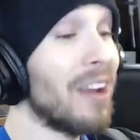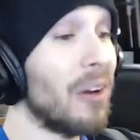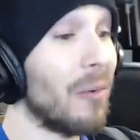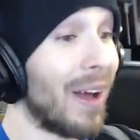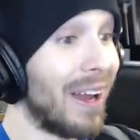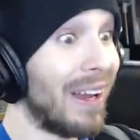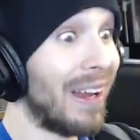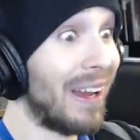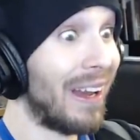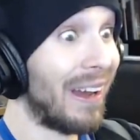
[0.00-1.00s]
Anyway,
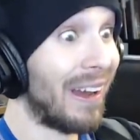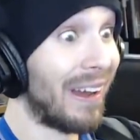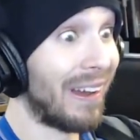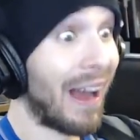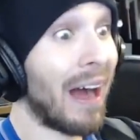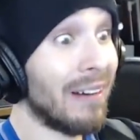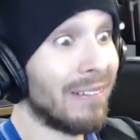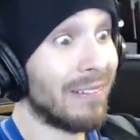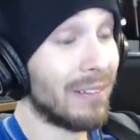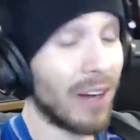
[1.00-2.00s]
yeah.
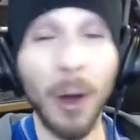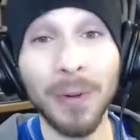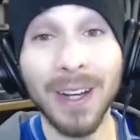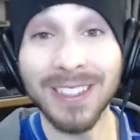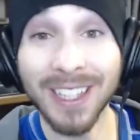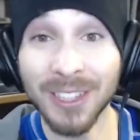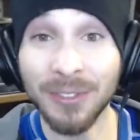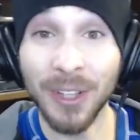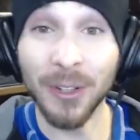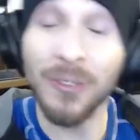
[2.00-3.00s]
I hope you guys liked this
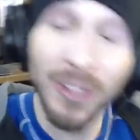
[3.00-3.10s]
video.